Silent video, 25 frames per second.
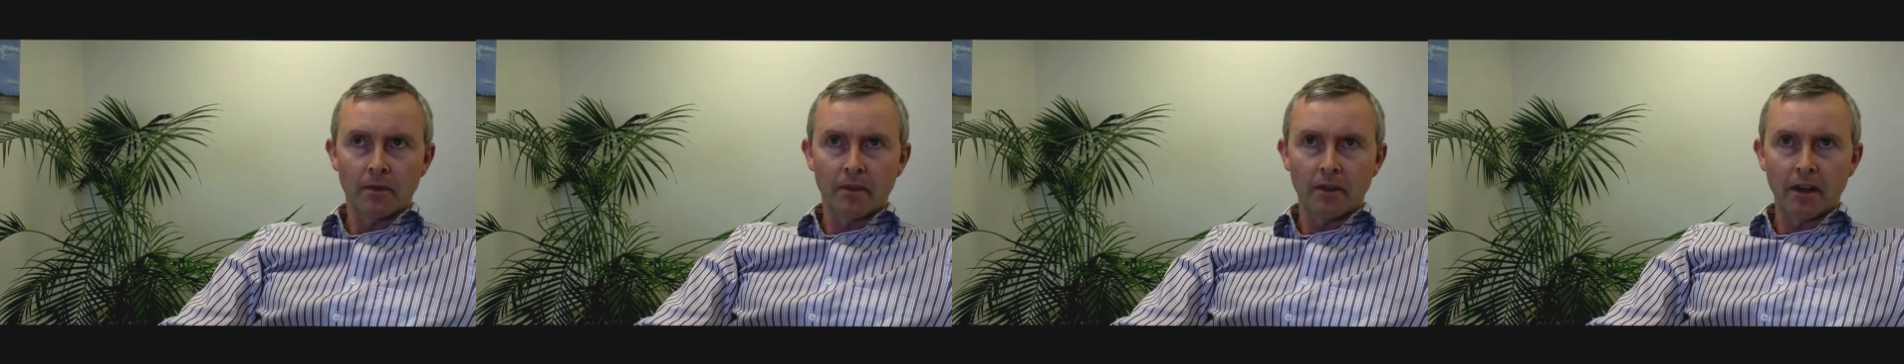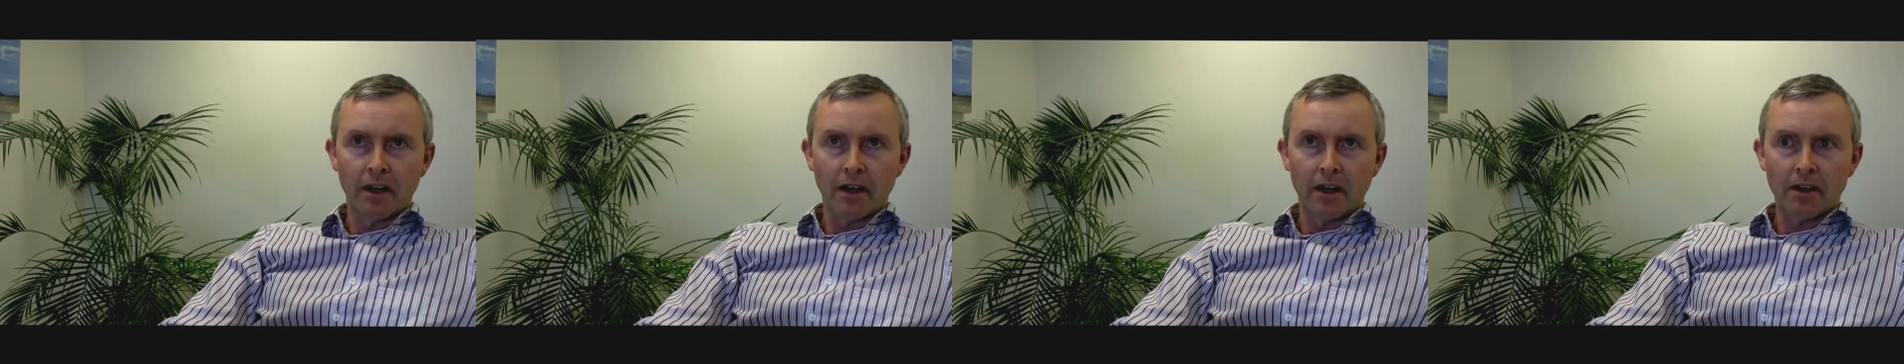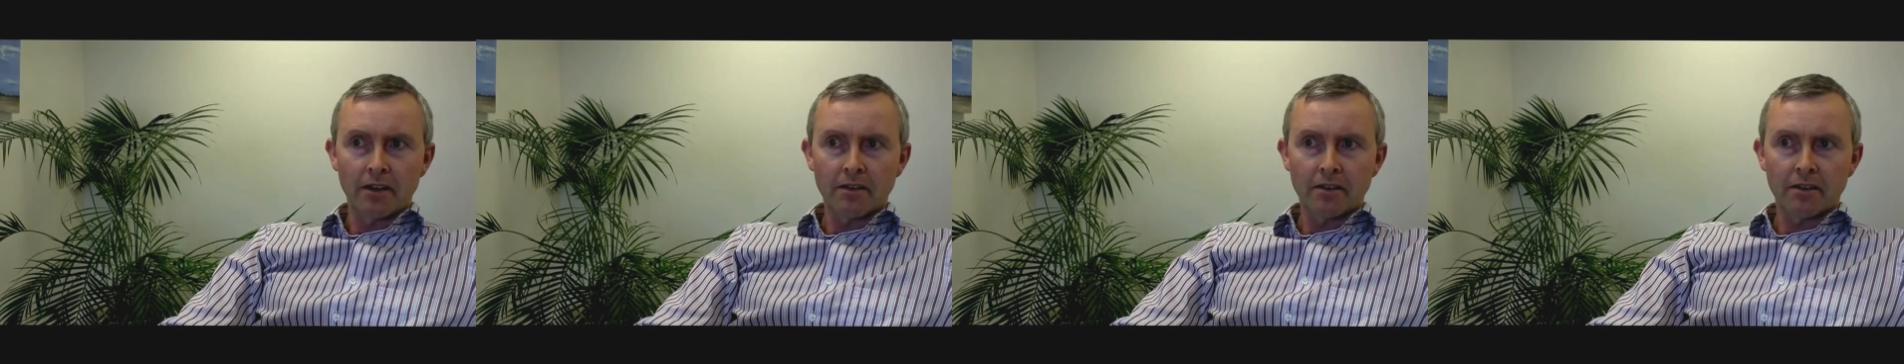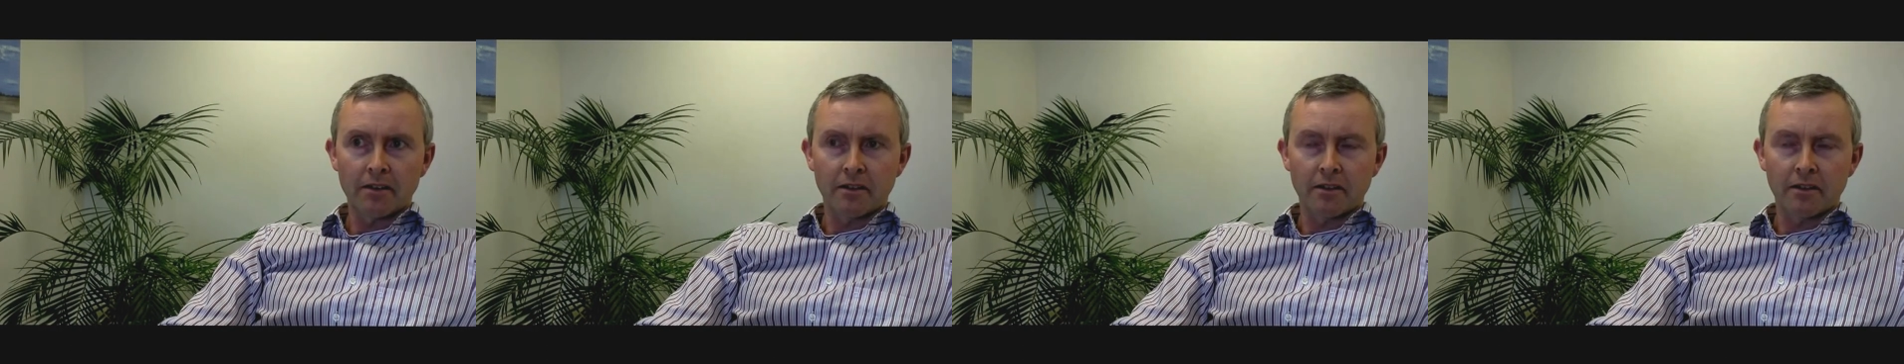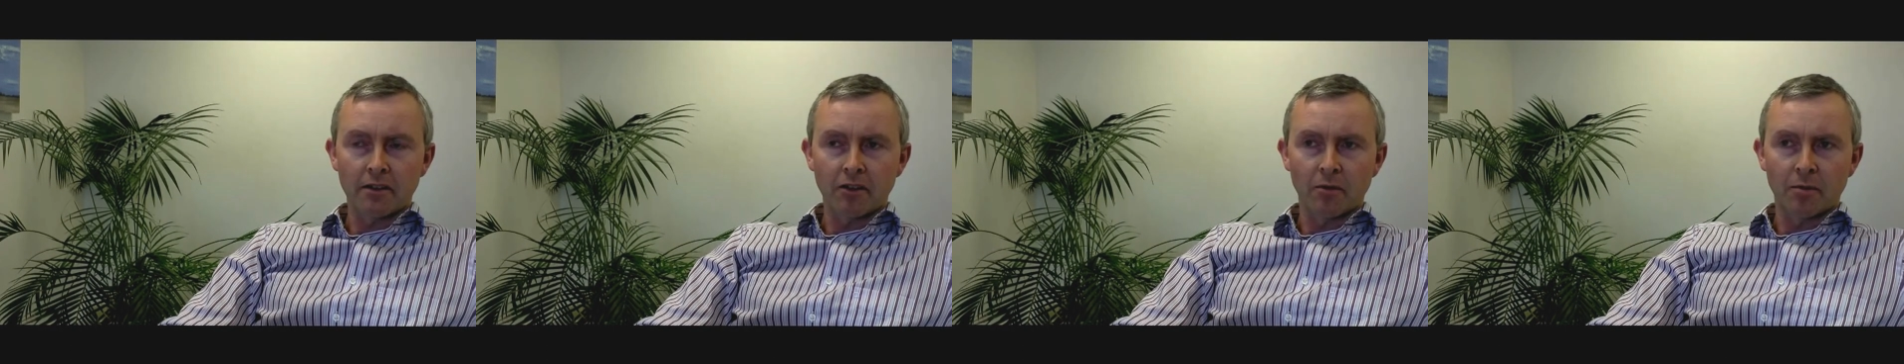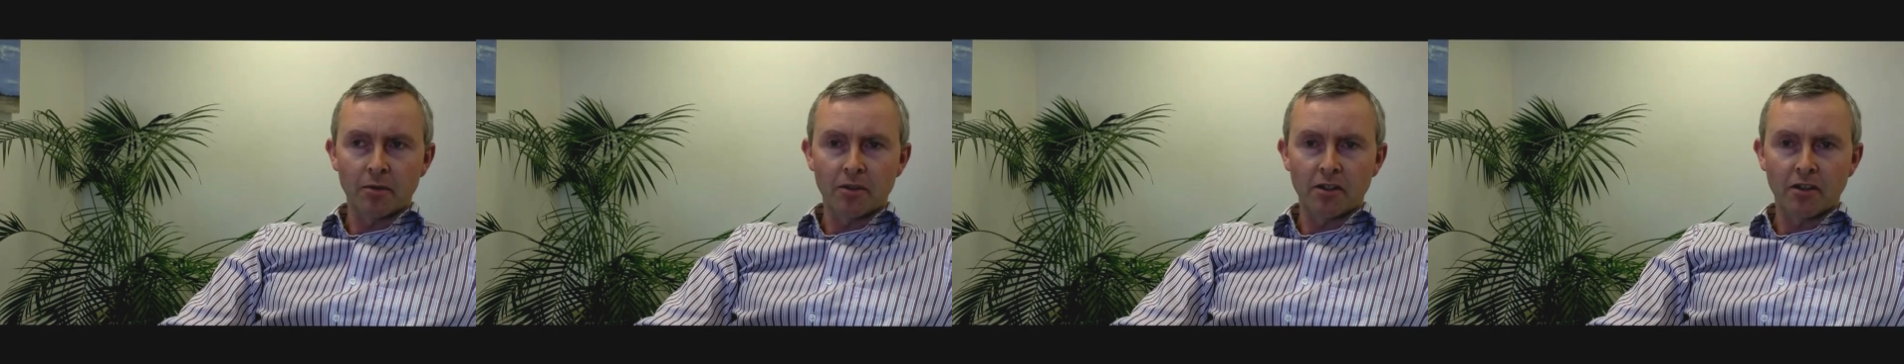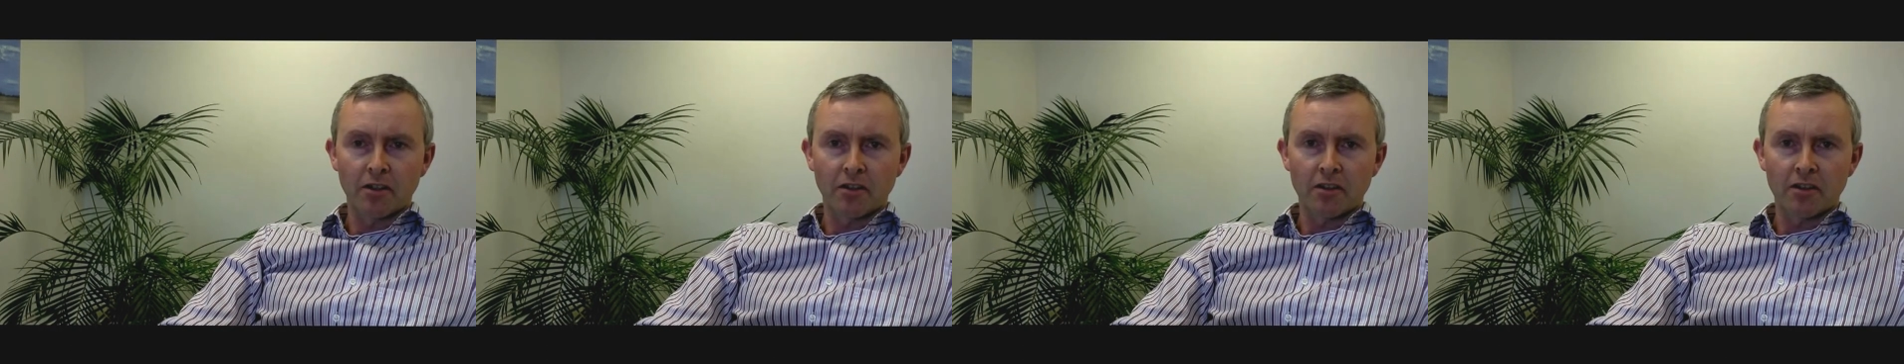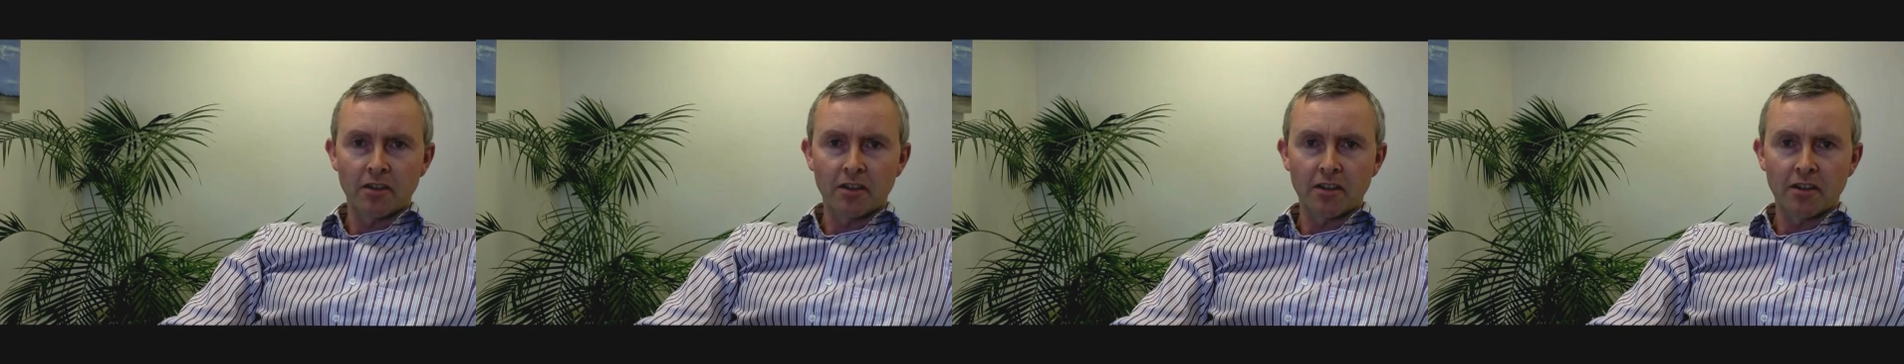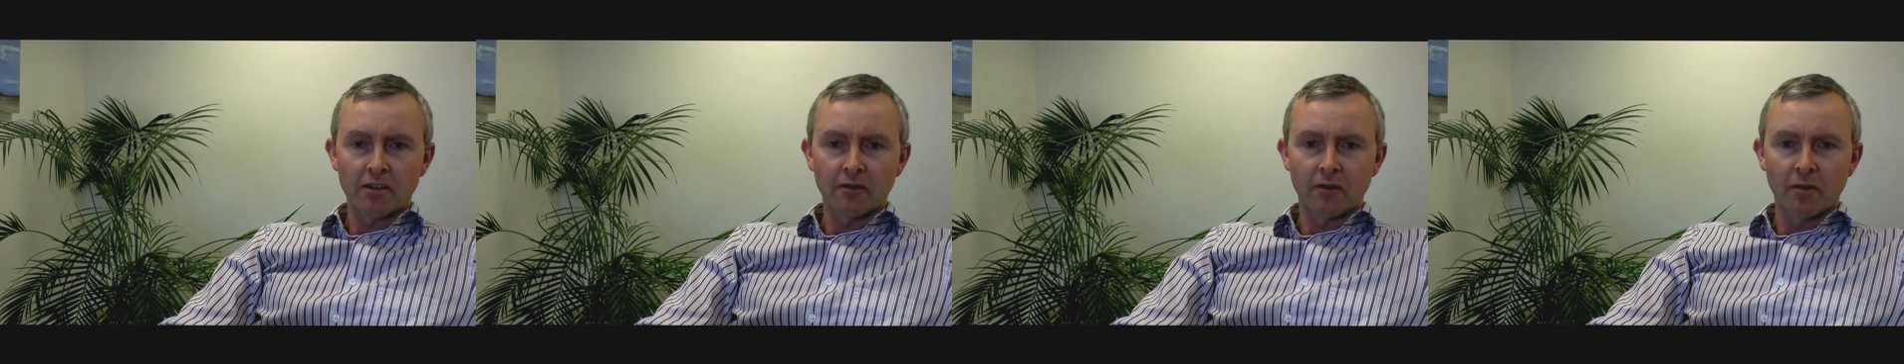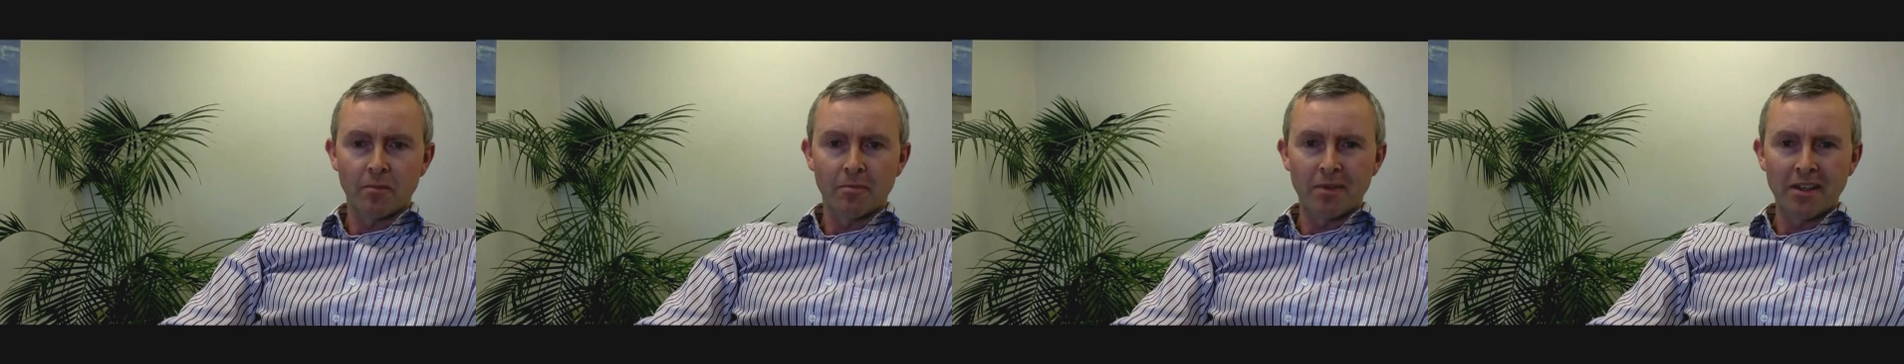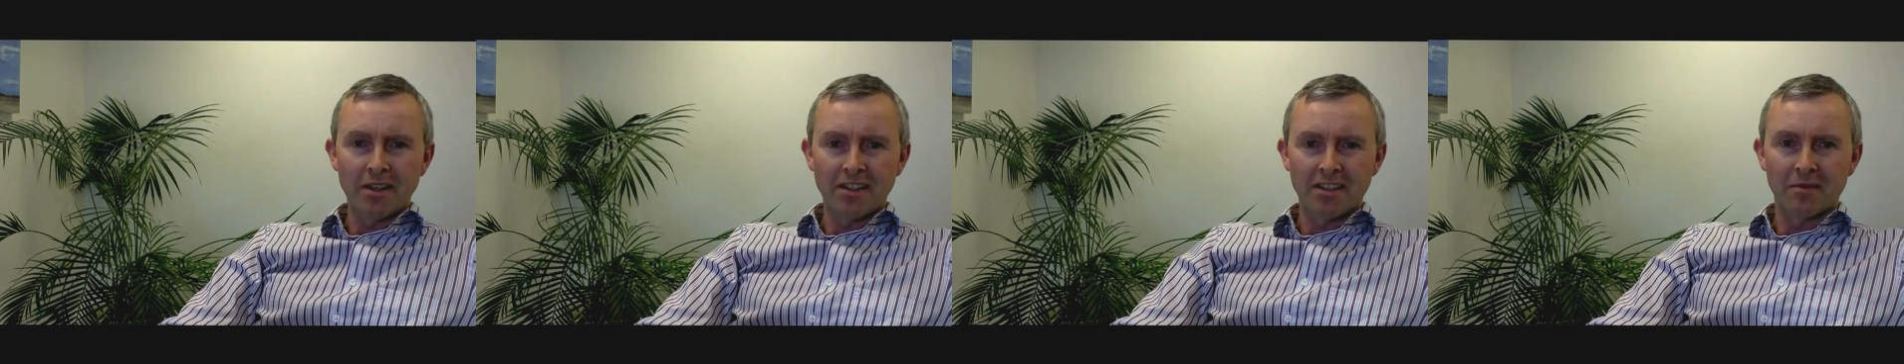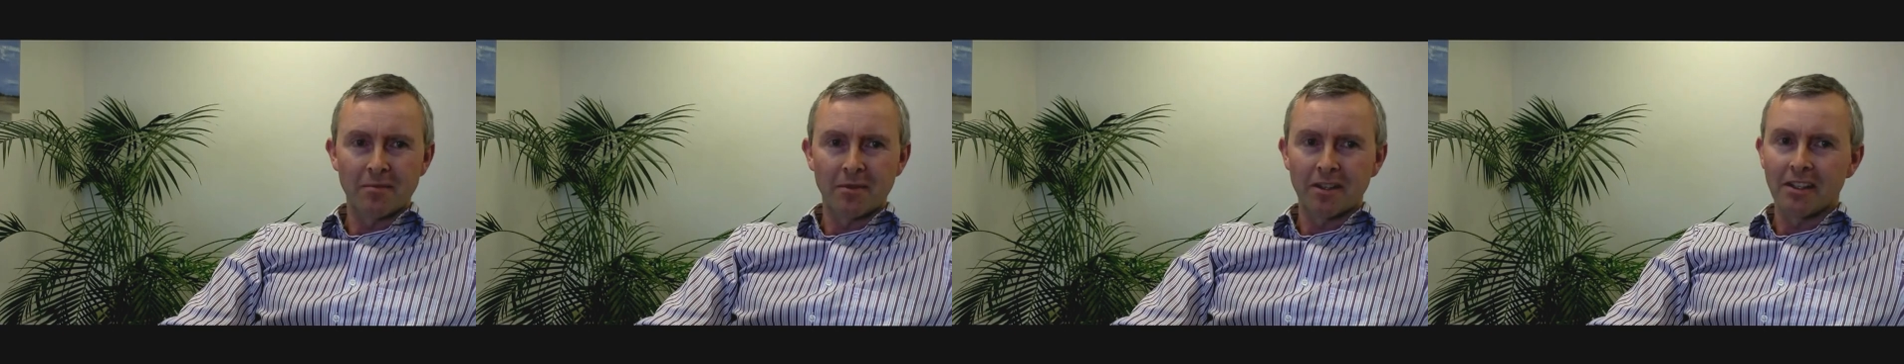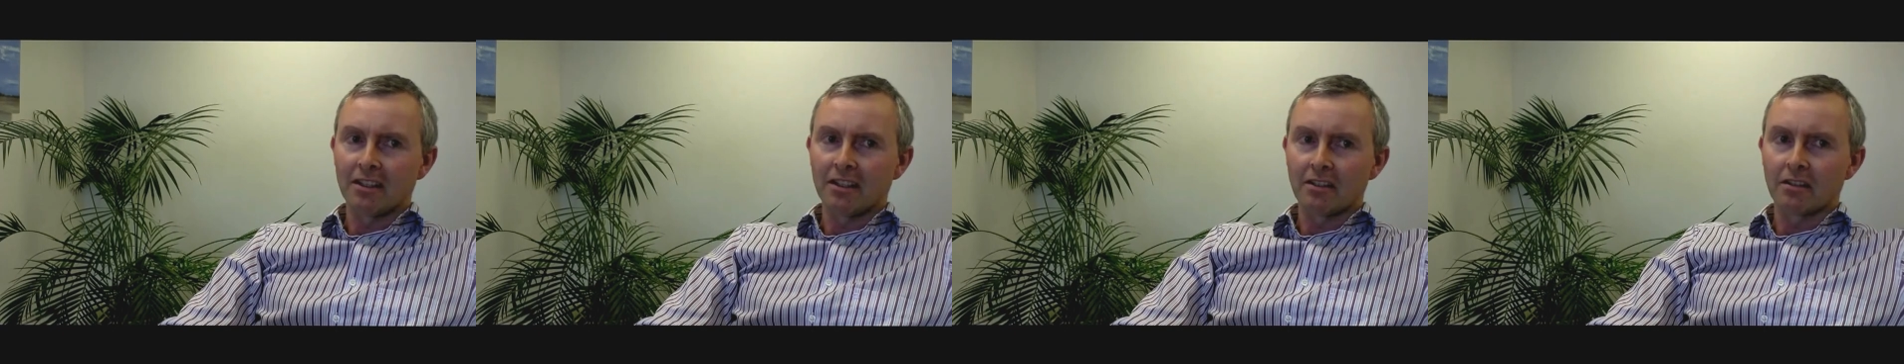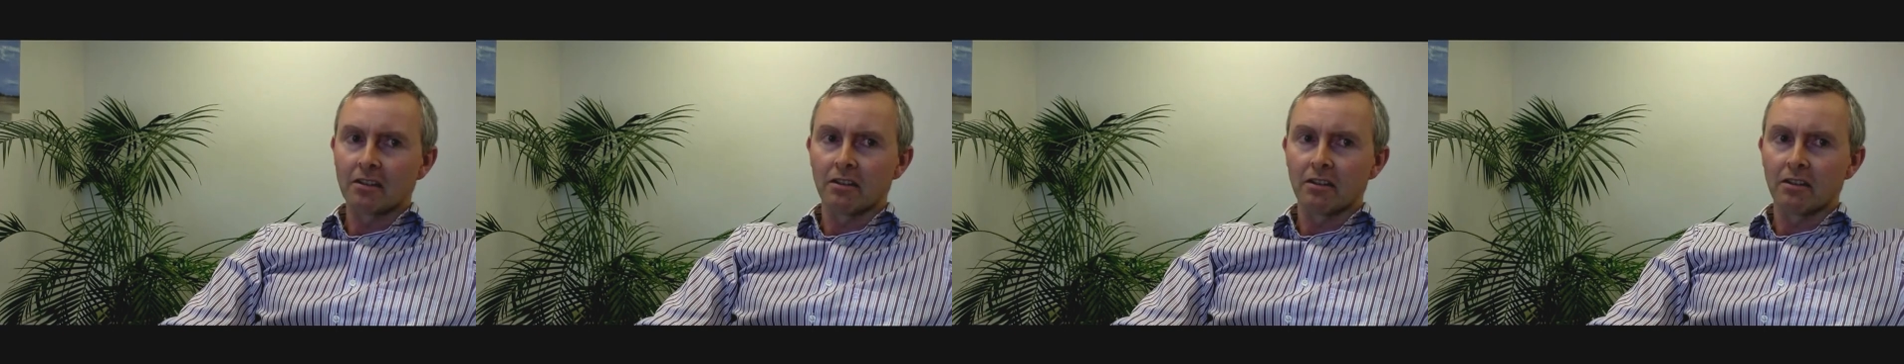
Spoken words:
that the opportunities for B2B